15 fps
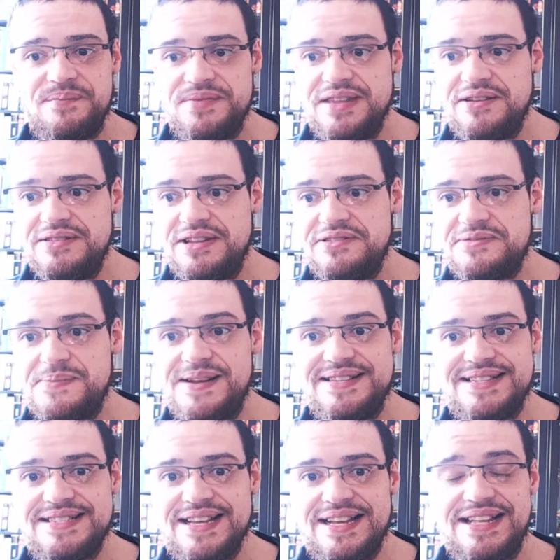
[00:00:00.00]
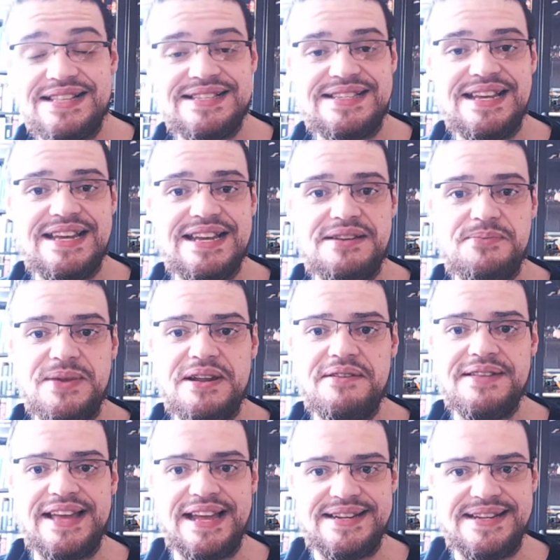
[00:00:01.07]
on those places I can say it without
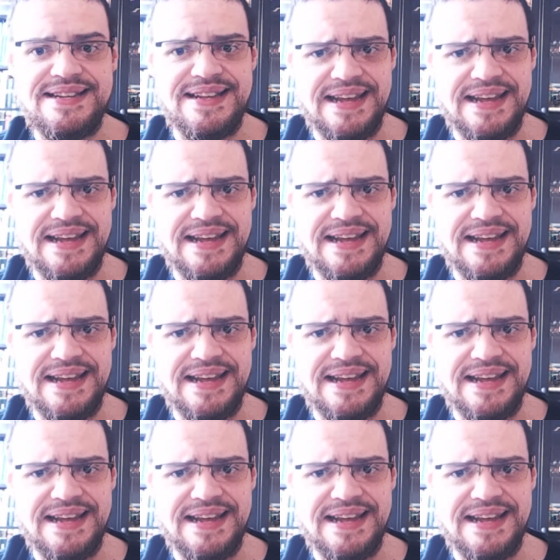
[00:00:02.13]
getting